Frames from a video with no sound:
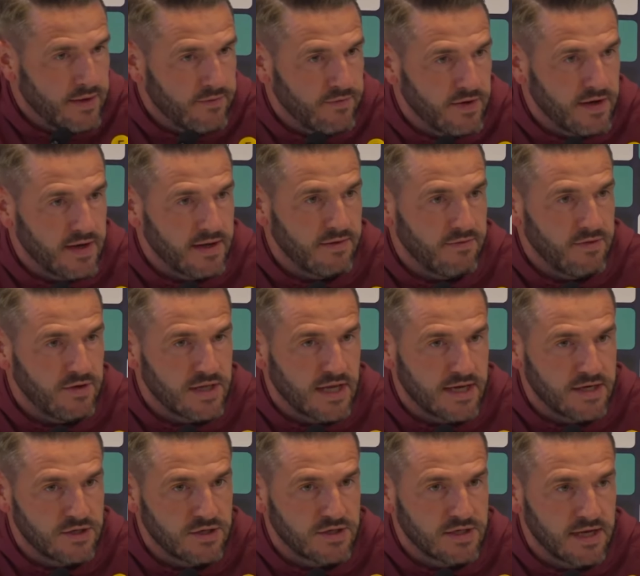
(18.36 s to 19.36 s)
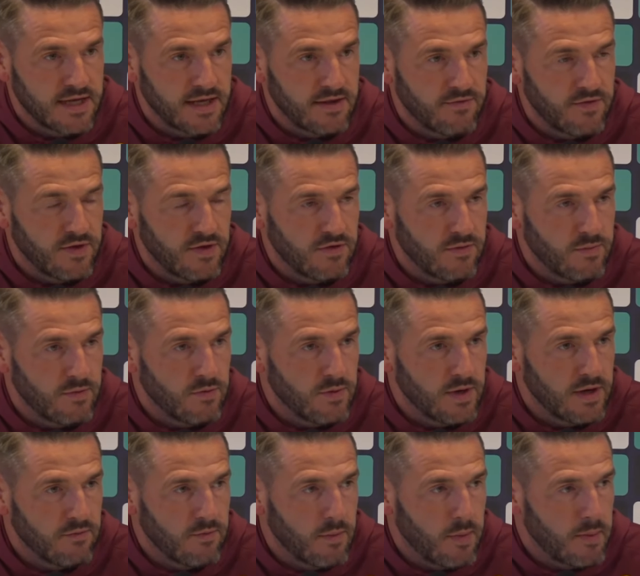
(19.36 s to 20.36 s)
UEFA Nations League fixture
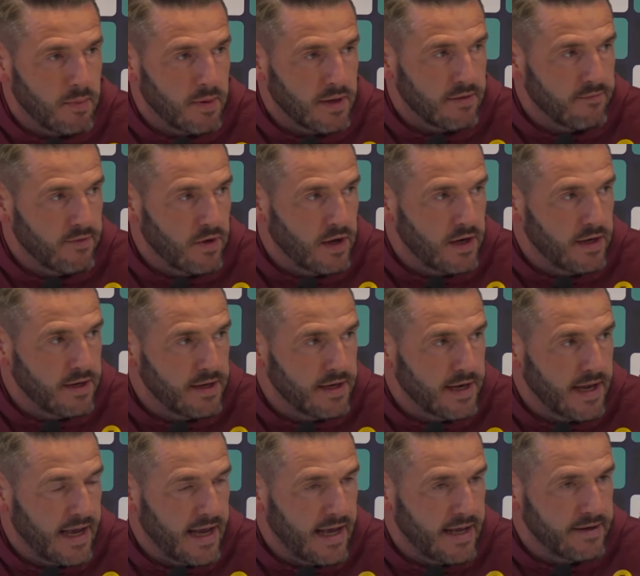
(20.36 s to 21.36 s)
between Republic of Ireland